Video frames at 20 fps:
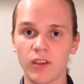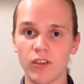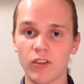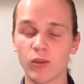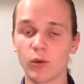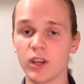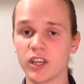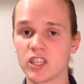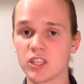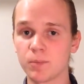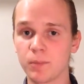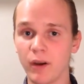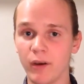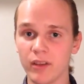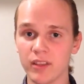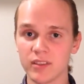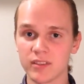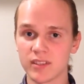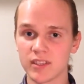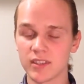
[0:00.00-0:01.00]
So
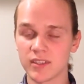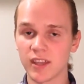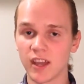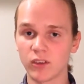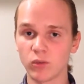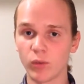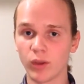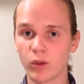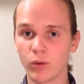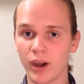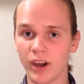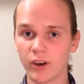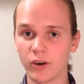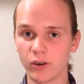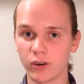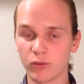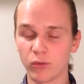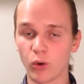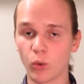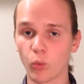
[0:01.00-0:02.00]
experience is not
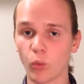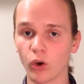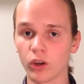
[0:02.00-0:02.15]
required for